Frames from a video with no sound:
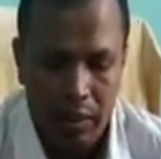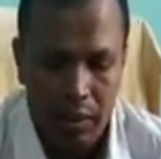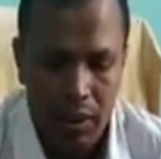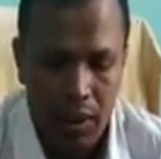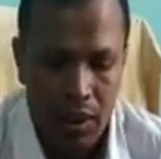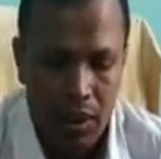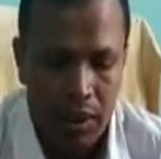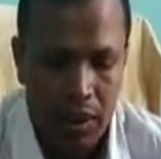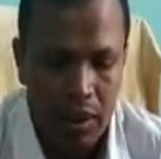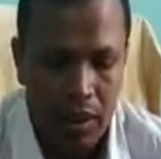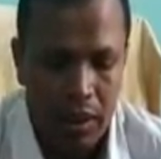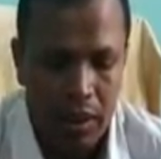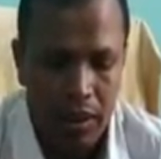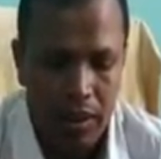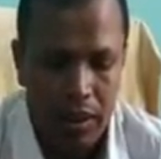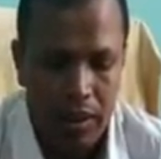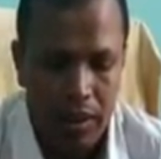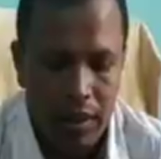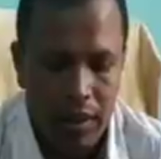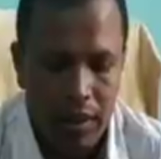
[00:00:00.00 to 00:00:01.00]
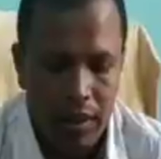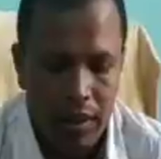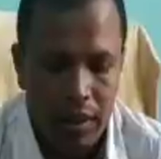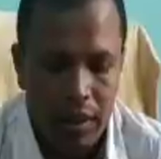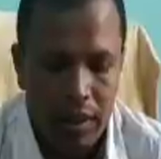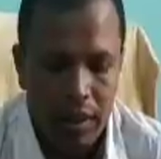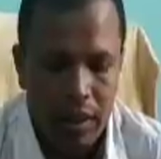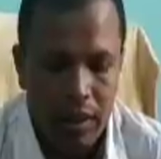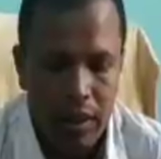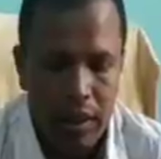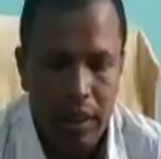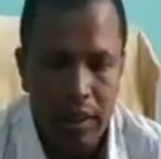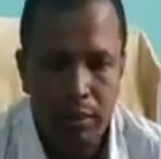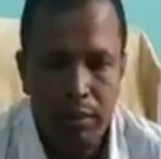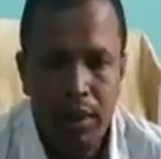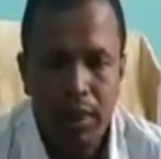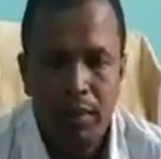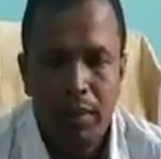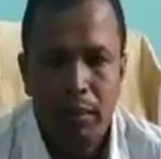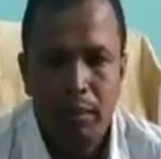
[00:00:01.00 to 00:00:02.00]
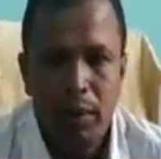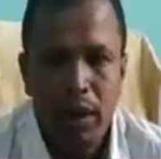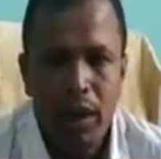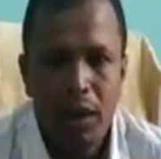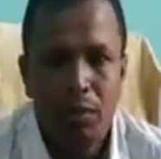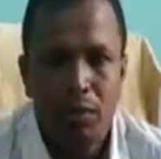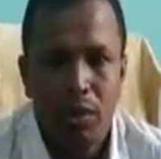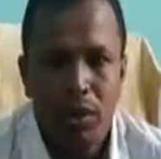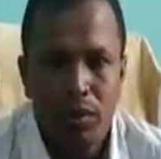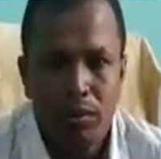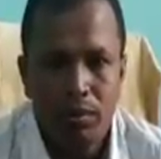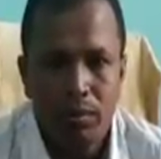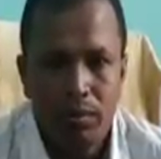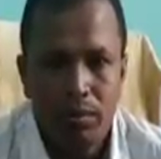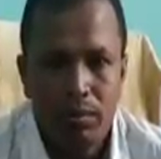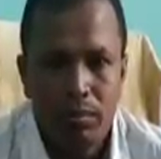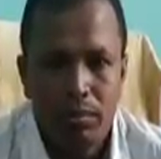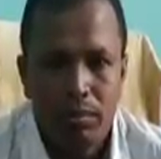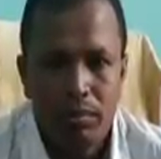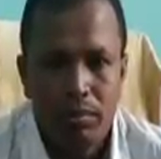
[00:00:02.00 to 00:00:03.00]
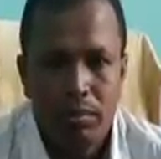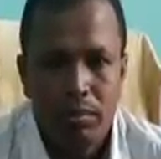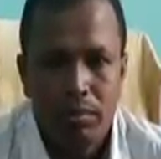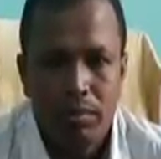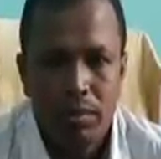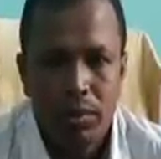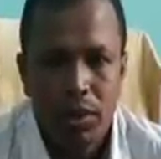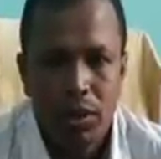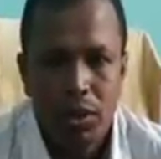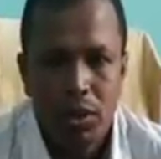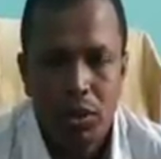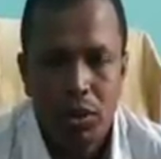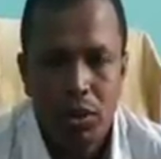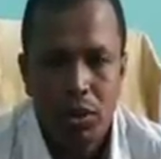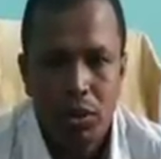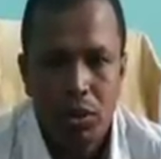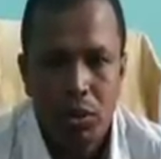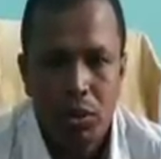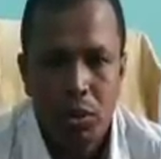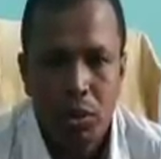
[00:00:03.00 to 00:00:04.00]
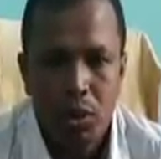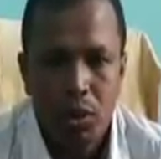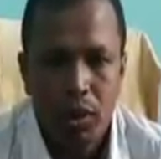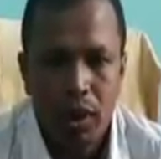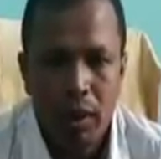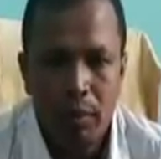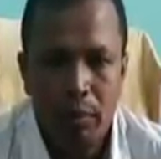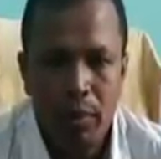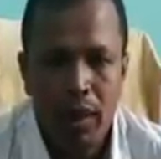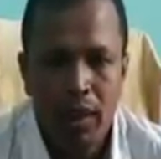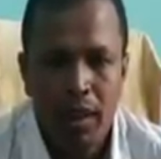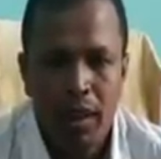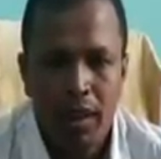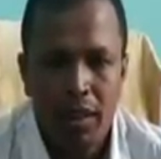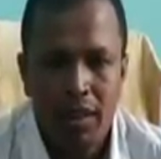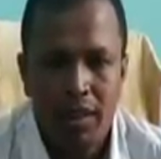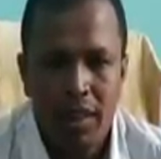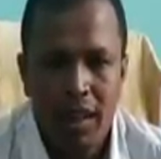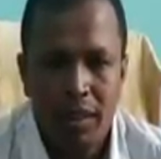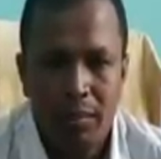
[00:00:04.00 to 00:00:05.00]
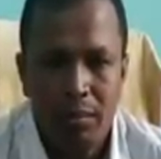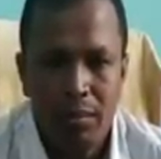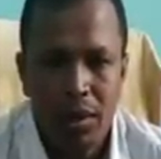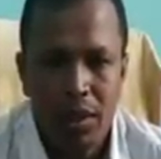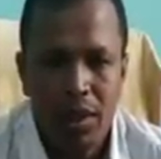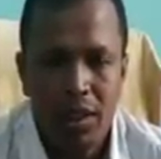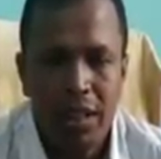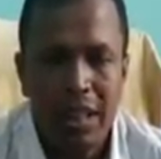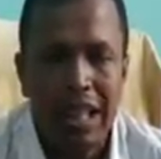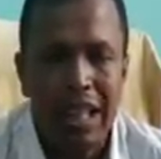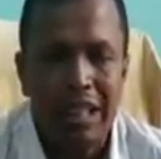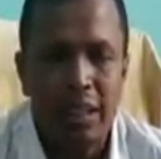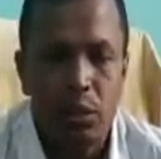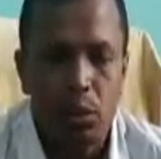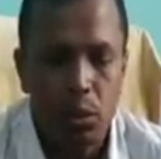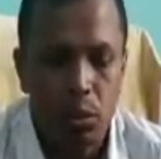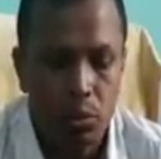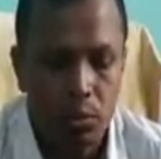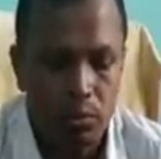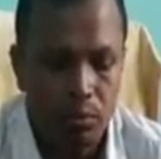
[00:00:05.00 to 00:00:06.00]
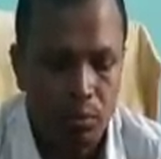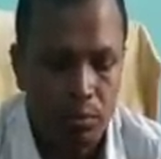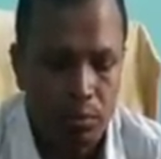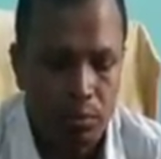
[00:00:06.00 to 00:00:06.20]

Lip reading: we give them a platform to appear exam sitting at home.